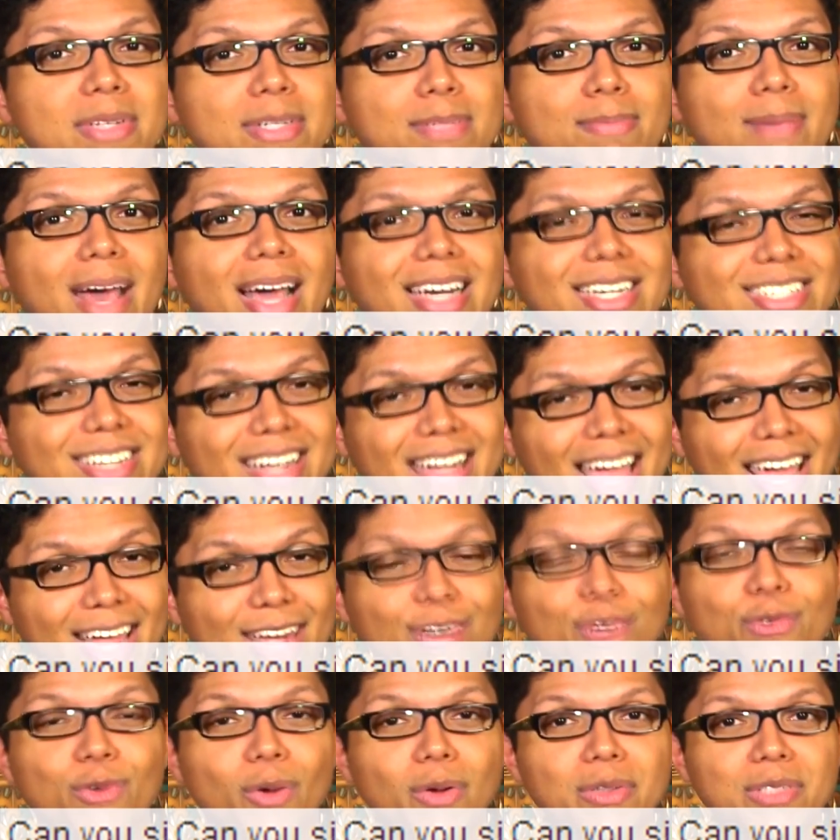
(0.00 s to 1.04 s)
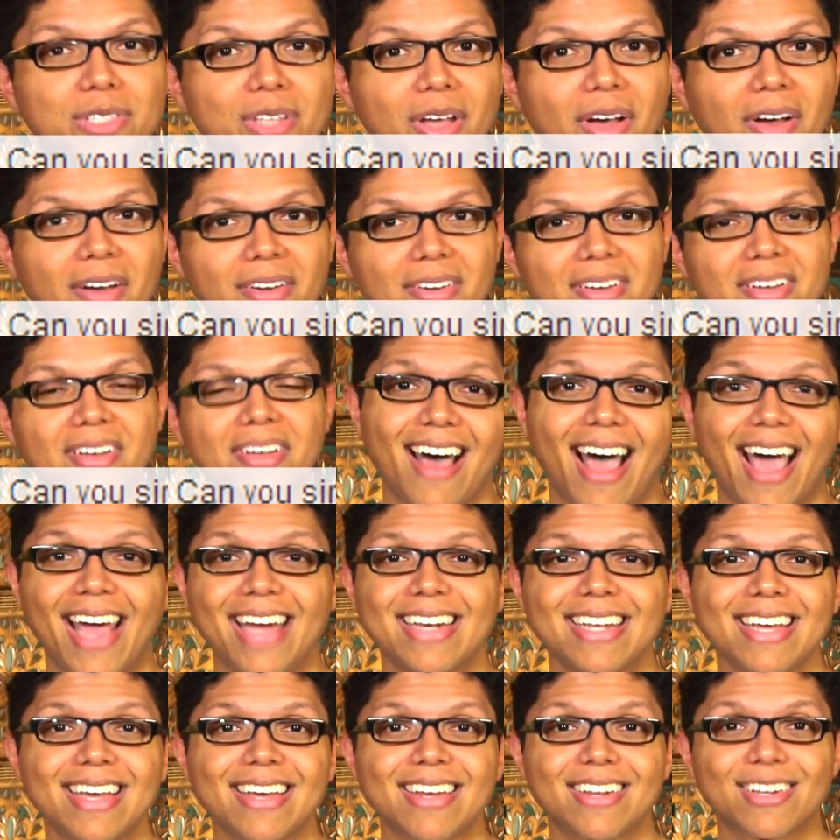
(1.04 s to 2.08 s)
is Magic intro song? I
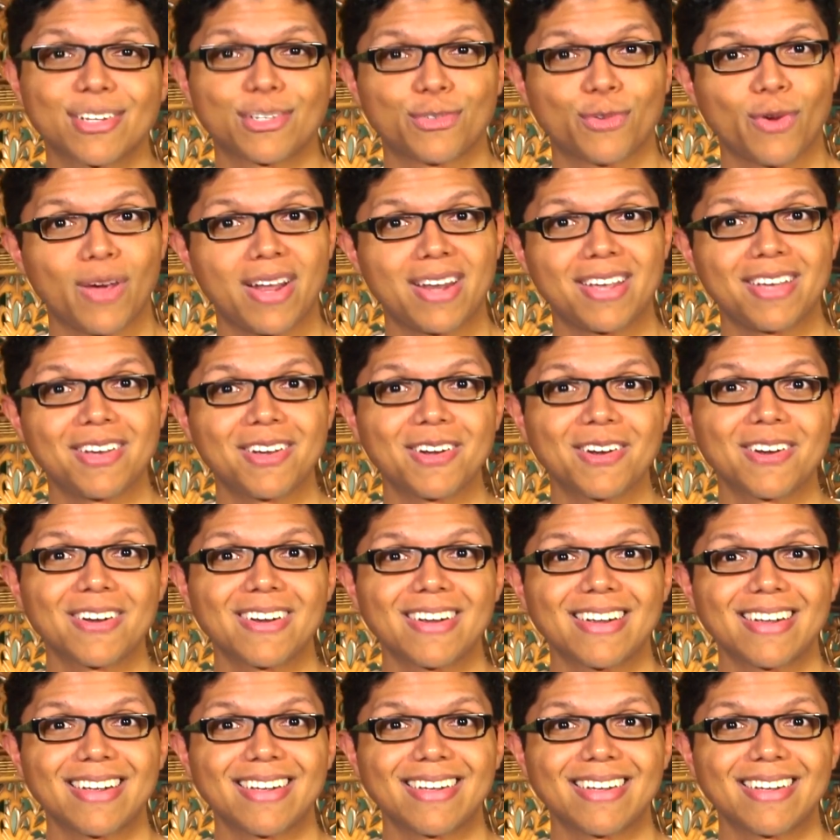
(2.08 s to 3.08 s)
did. It's right here.